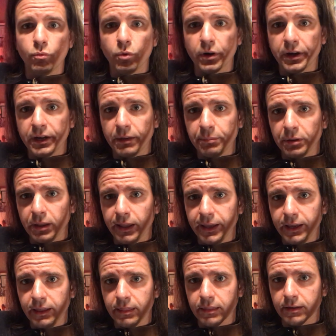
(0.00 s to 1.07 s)
we're gonna
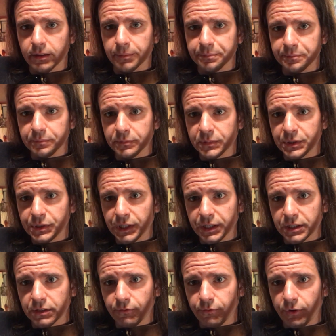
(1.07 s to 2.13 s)
play the
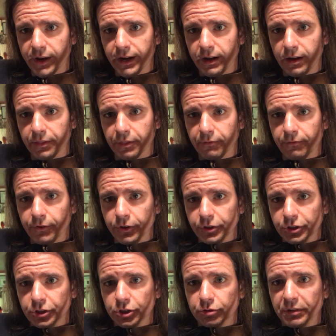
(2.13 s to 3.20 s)
sixth fret on the
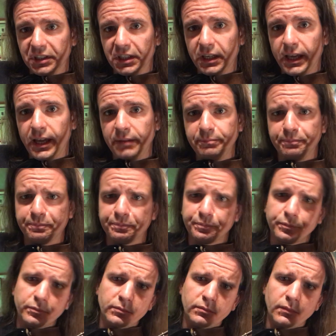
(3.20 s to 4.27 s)
first string again,
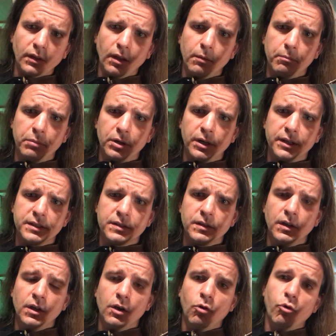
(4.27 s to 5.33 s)
but
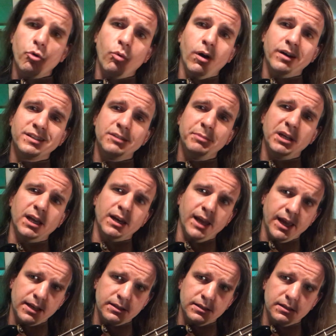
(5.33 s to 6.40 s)
we want it to be
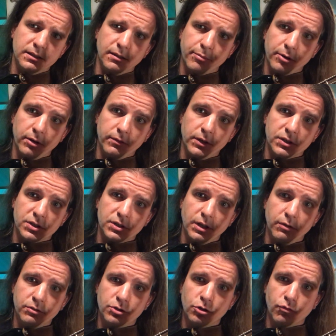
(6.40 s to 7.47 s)
connected to the previous
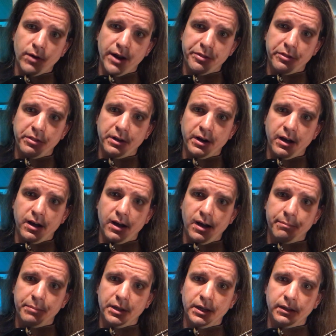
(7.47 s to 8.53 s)
note. So rather than
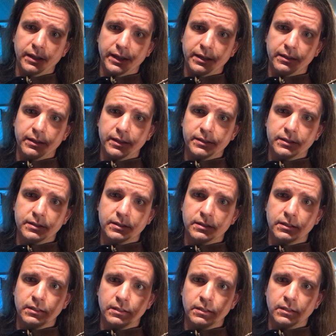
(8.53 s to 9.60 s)
hopping like
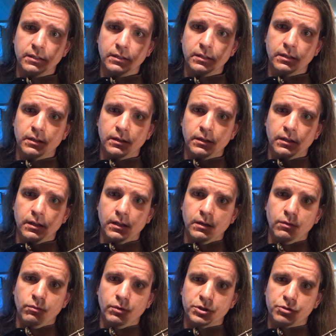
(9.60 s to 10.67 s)
this,
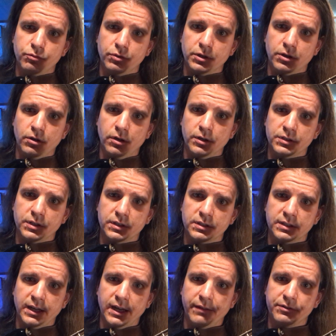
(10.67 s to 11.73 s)
which would cause us
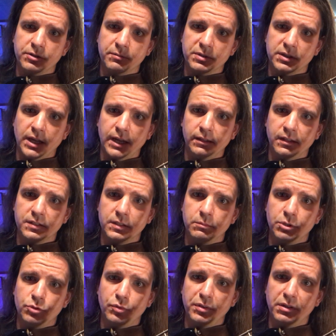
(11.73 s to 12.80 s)
to have some silence
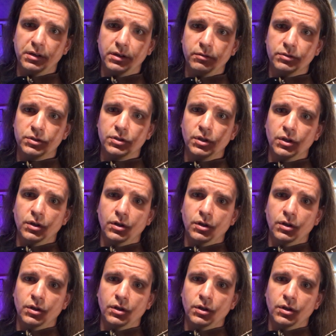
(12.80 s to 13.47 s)
in between the notes.